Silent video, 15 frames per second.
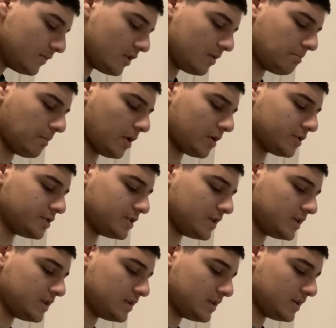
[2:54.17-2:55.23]

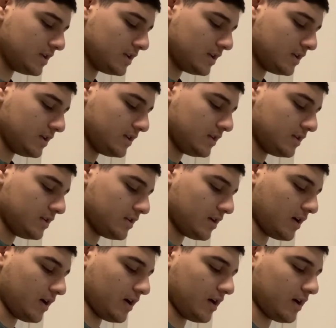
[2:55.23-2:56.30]
Margie
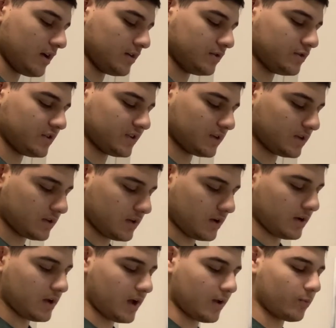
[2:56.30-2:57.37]
just
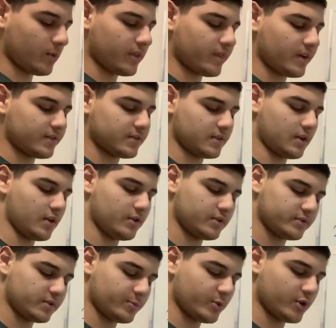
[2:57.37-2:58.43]
got $1,000
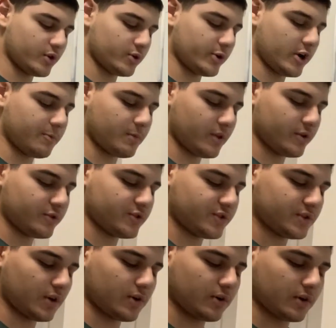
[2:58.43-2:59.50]
from her grandmother to
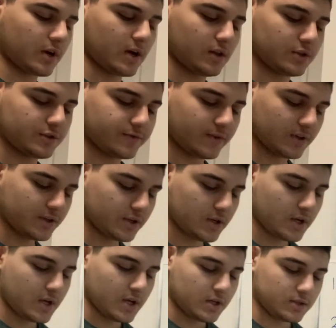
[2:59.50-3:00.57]
start her college fund.
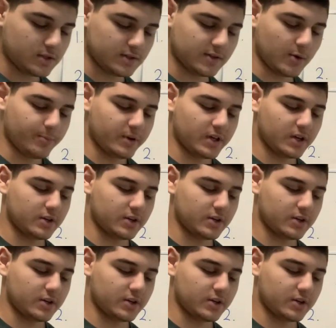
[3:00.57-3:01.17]
She's opening a